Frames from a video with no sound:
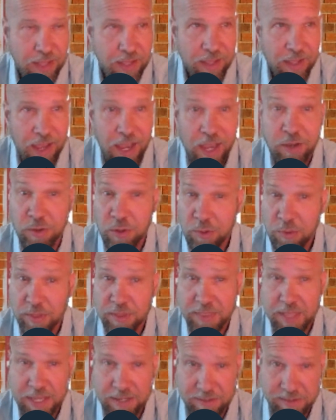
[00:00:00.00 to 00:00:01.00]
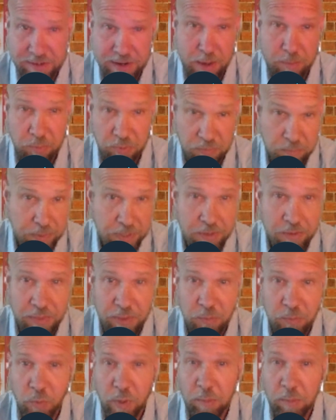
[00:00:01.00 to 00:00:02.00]
I knew that job was bigger than
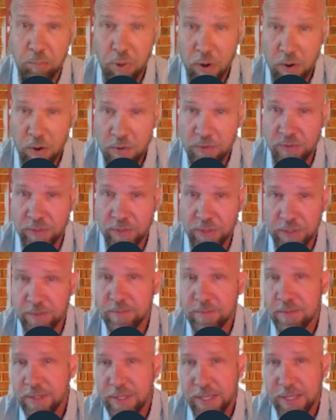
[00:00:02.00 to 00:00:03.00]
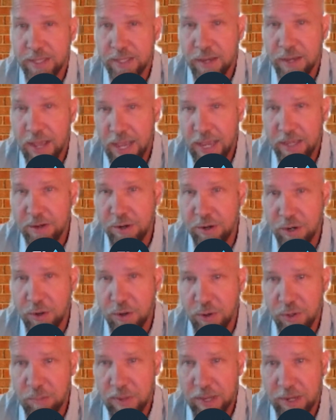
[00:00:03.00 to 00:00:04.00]
one person, and I had heard
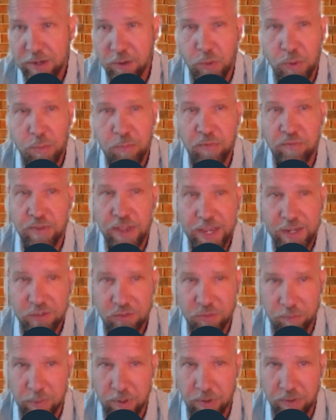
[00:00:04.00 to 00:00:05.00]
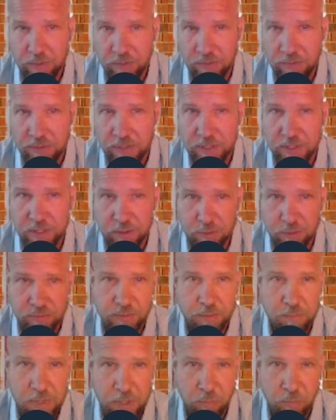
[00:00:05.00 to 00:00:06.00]
about a group of experts that used to
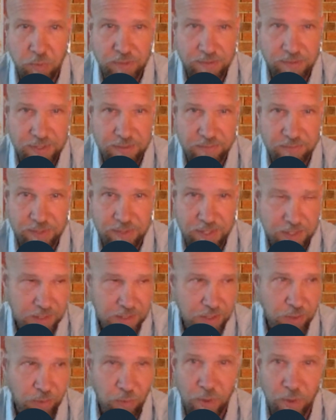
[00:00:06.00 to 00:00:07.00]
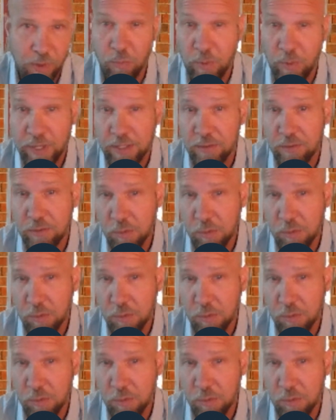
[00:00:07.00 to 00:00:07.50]
meet with TCEQ on a regular